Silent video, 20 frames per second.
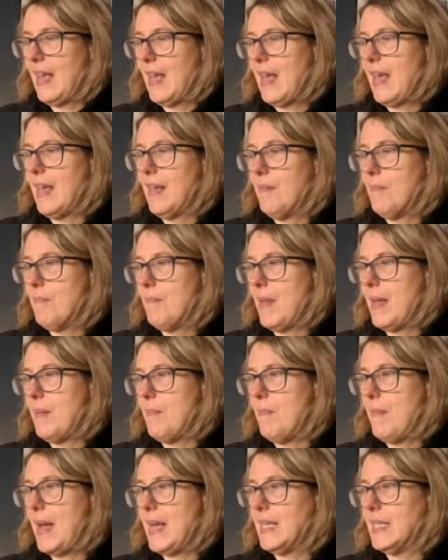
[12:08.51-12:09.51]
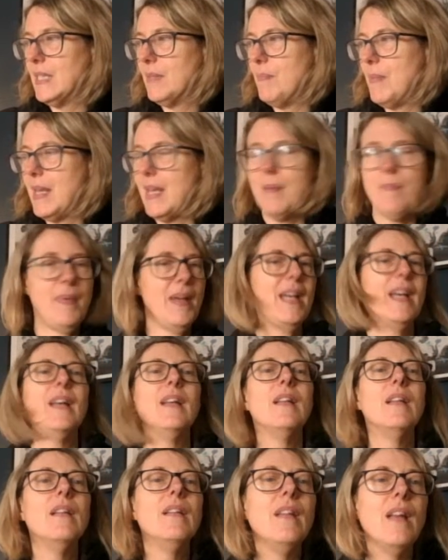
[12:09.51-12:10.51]
it makes me a bit
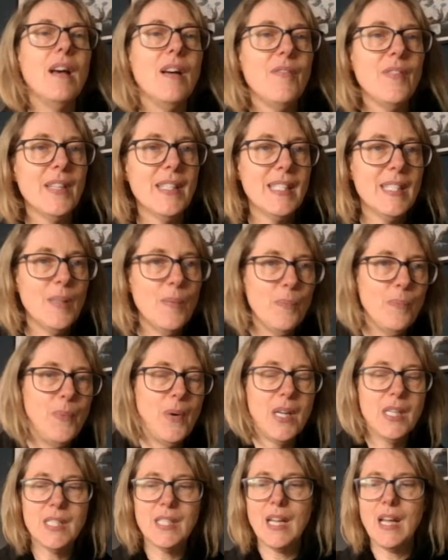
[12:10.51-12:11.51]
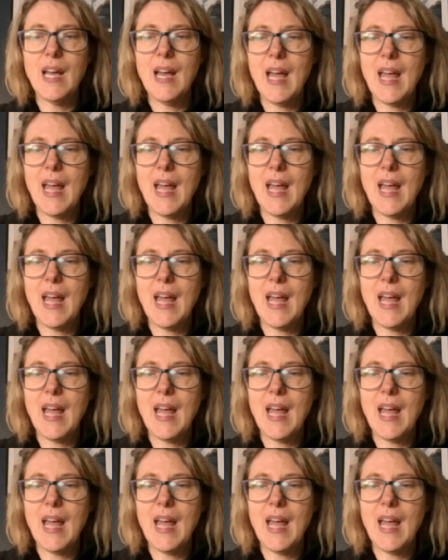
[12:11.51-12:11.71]
nervous, but